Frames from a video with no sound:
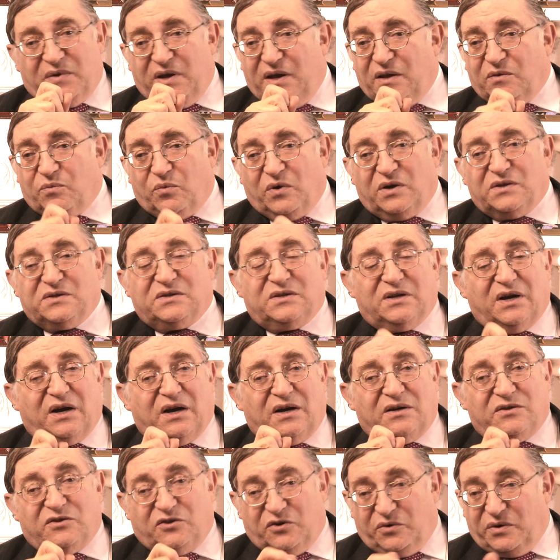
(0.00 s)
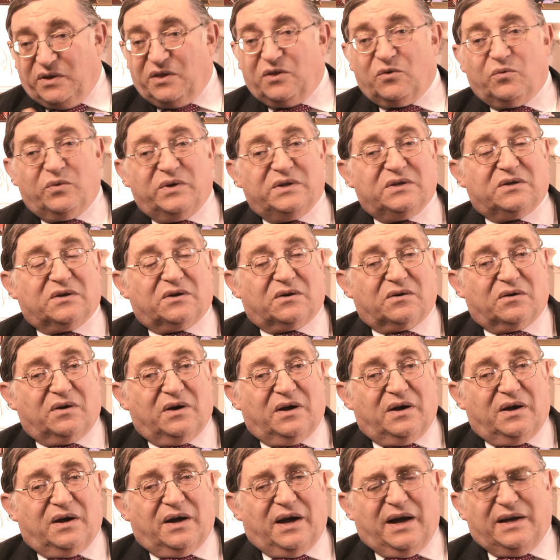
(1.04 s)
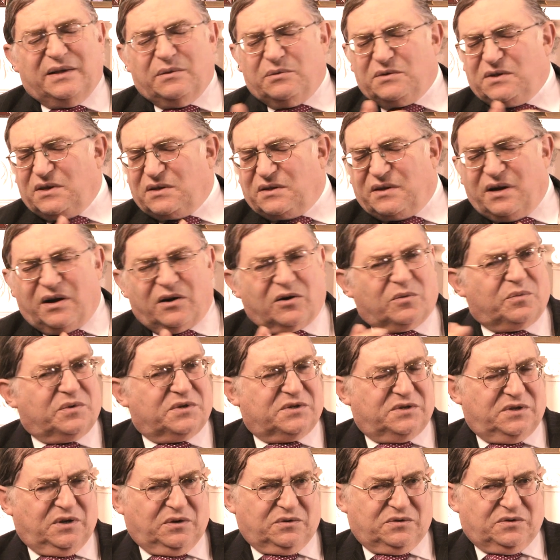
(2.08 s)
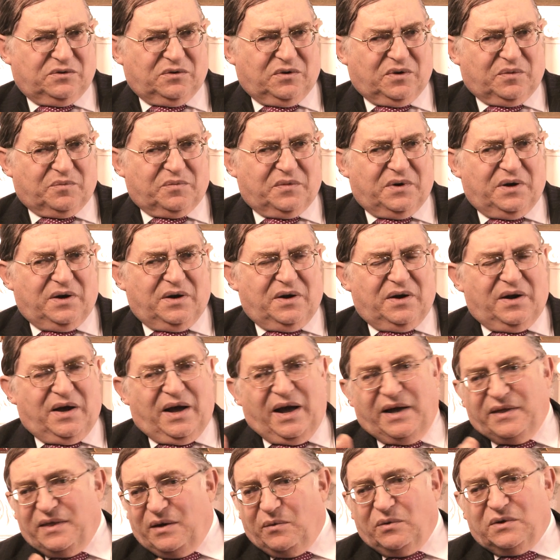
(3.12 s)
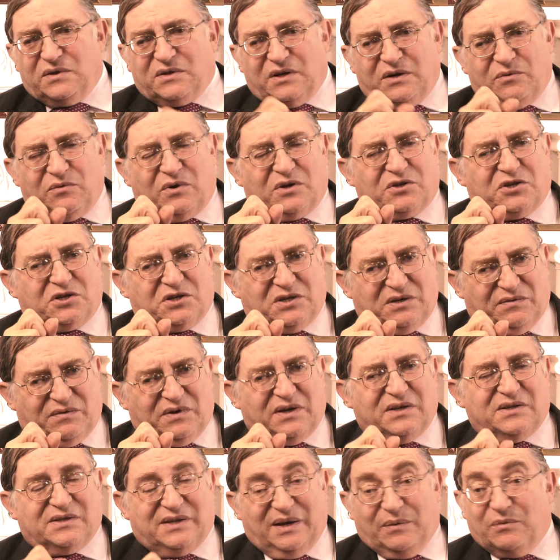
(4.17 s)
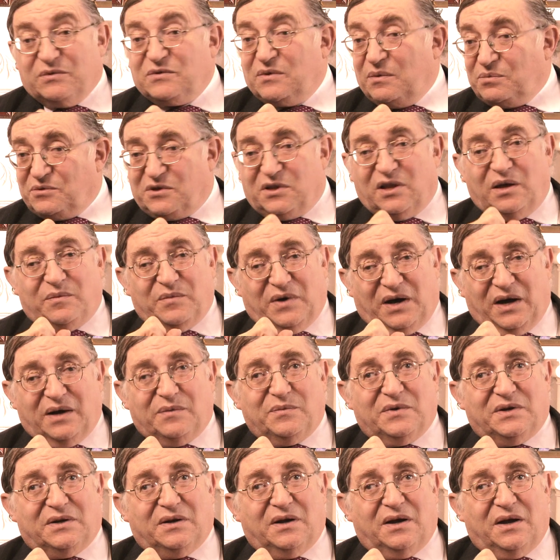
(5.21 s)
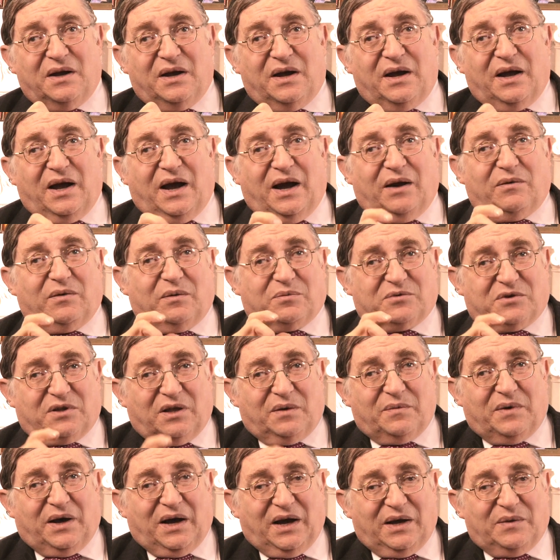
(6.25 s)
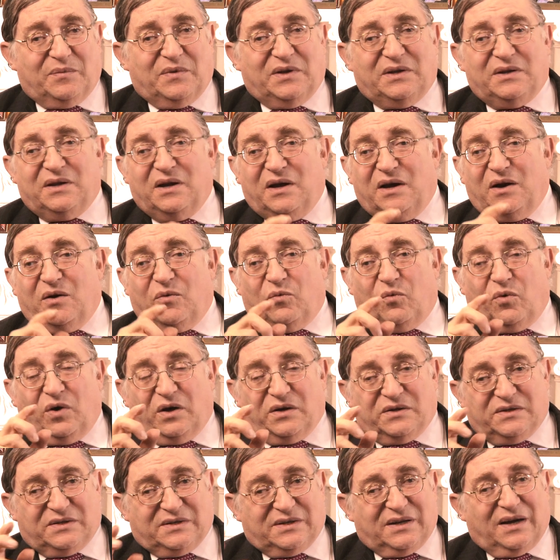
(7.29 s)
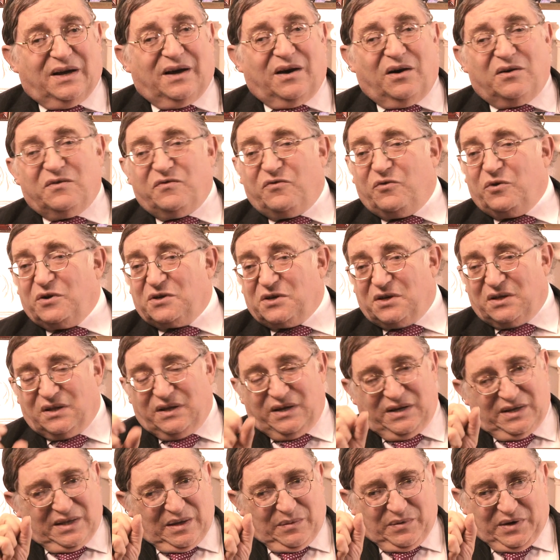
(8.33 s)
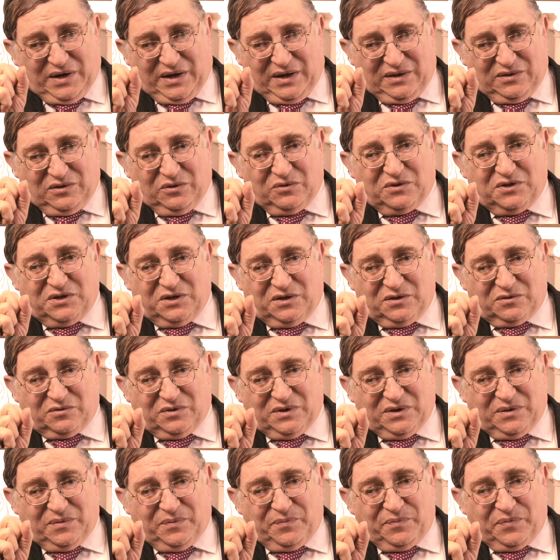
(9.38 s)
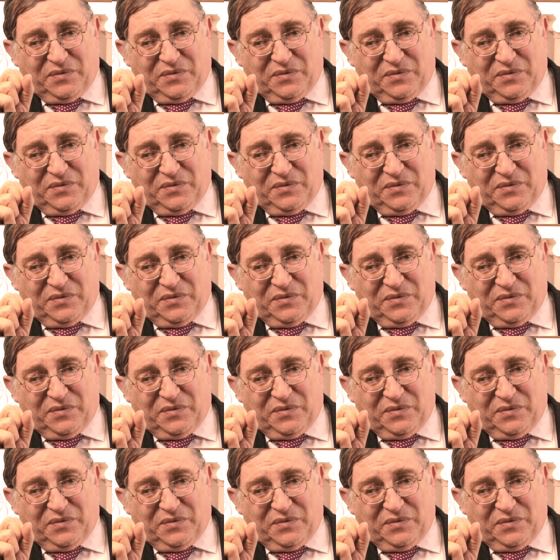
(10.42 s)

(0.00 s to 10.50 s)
It was during the winter, and there was a terrible snowstorm. And there was a Rosh Hashiva, his name was Rabbi Shlomo Hyman. And Rabbi Shlomo Hyman was, unfortunately, he never had no children.